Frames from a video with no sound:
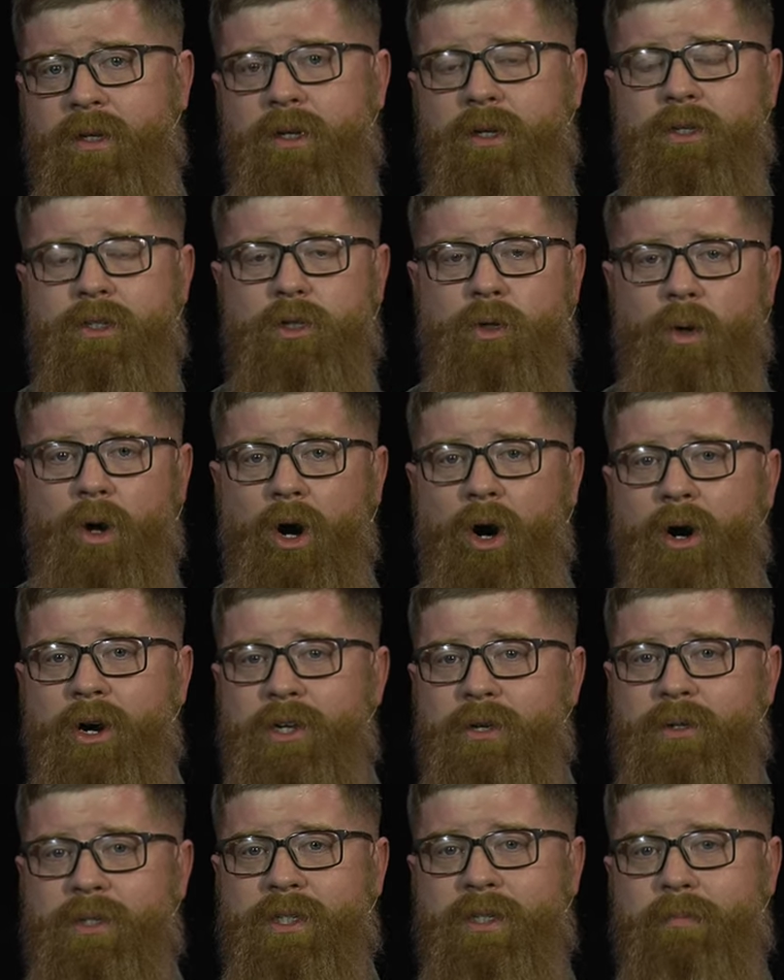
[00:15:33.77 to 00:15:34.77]
So, are
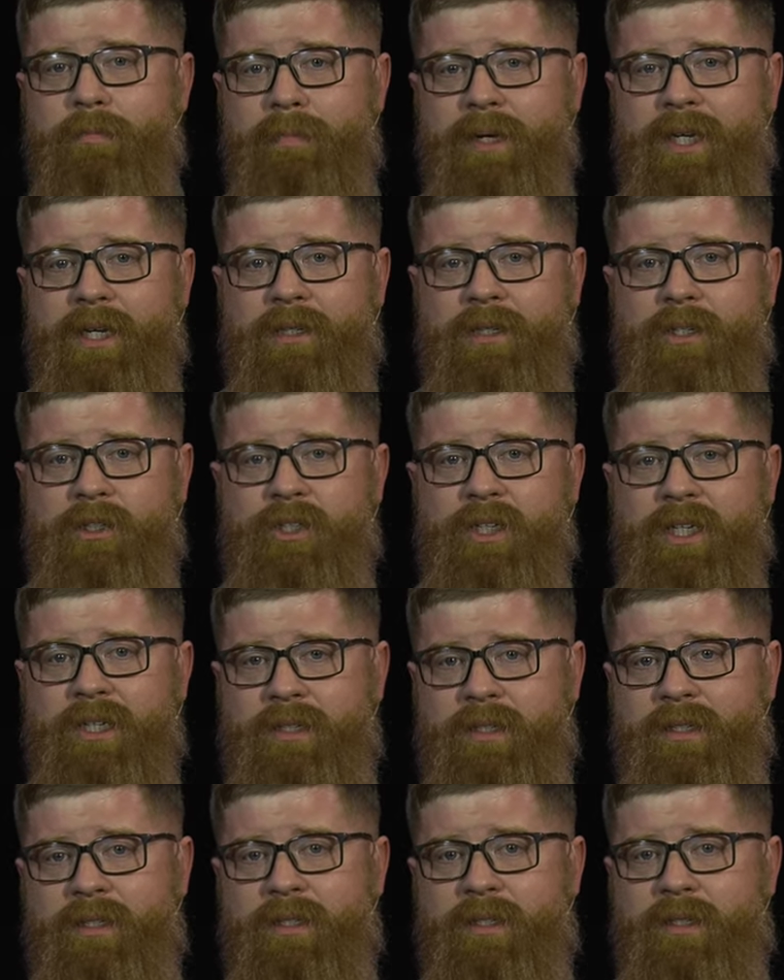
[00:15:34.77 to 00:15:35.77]
you submitted to
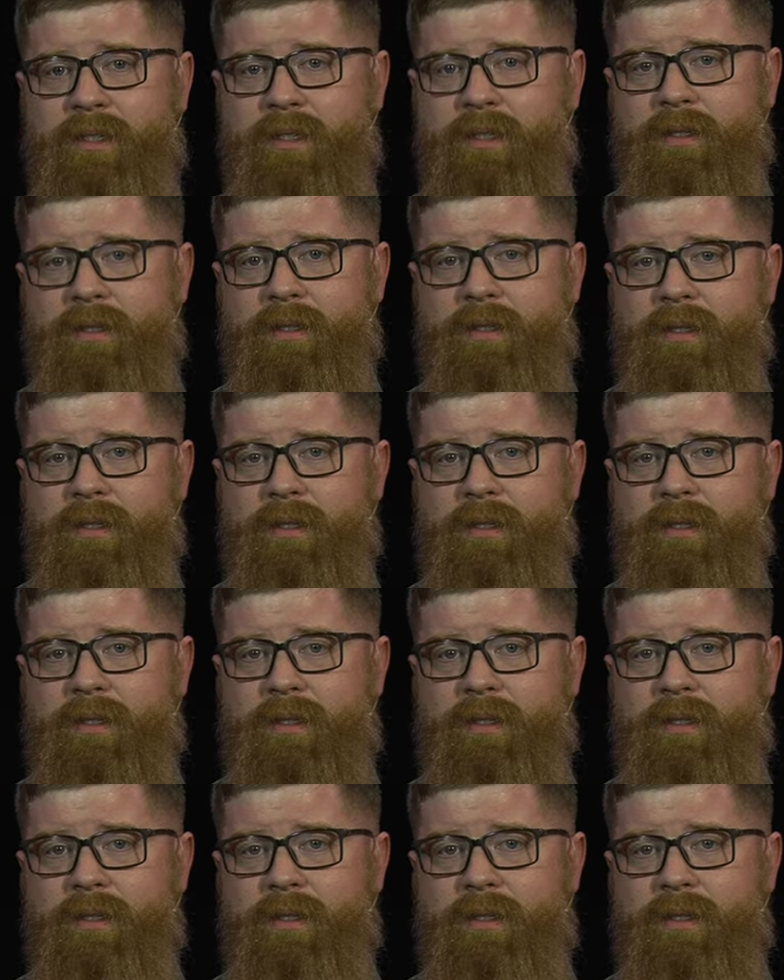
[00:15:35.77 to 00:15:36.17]
Jesus?